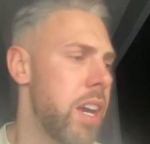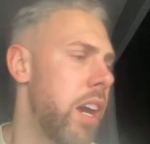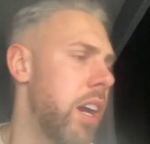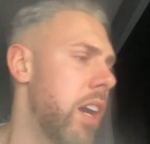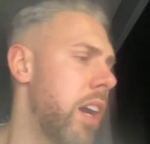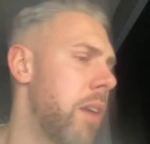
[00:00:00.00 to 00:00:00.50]

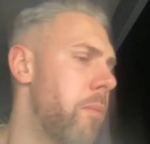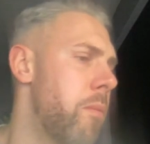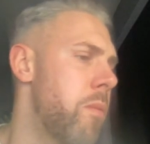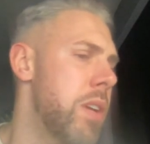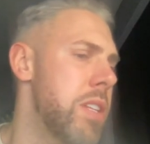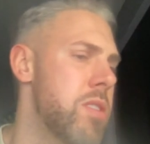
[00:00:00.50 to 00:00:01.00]

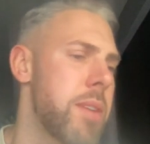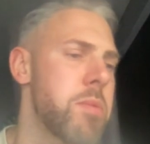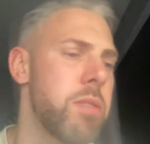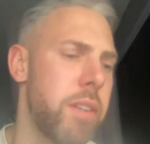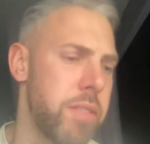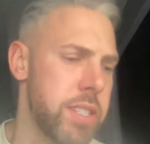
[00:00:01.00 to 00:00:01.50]
In
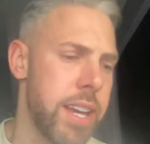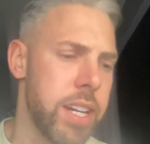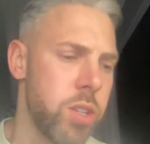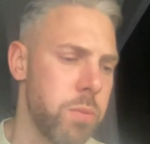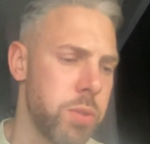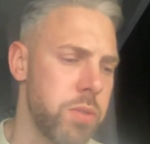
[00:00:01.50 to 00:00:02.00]
terms of other
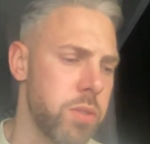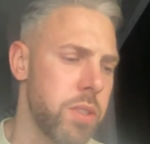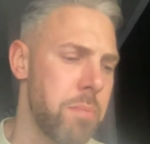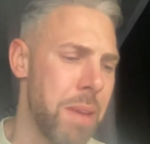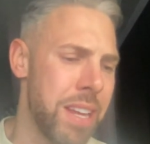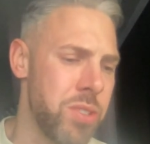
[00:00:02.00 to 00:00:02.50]
attacking options on
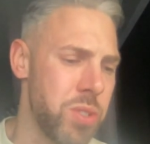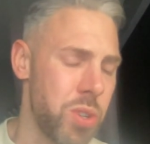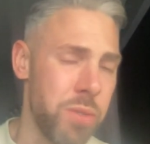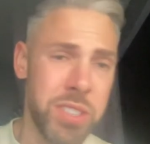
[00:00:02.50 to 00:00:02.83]
the bench,